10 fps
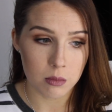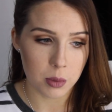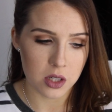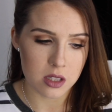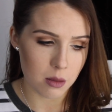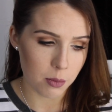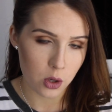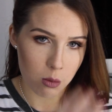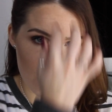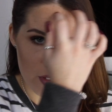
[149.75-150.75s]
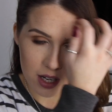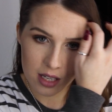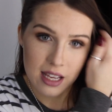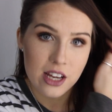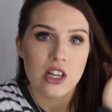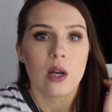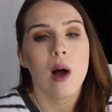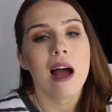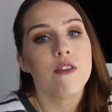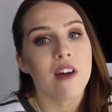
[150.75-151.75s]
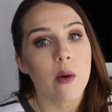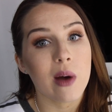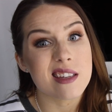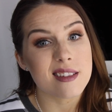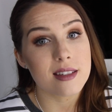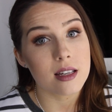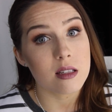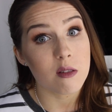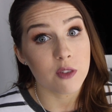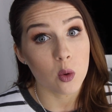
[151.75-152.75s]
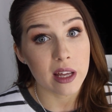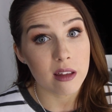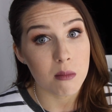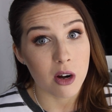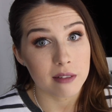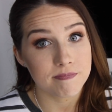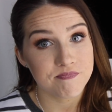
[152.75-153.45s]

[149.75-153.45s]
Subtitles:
because the bottom of it is actually quite far away since it is a full-length mirror.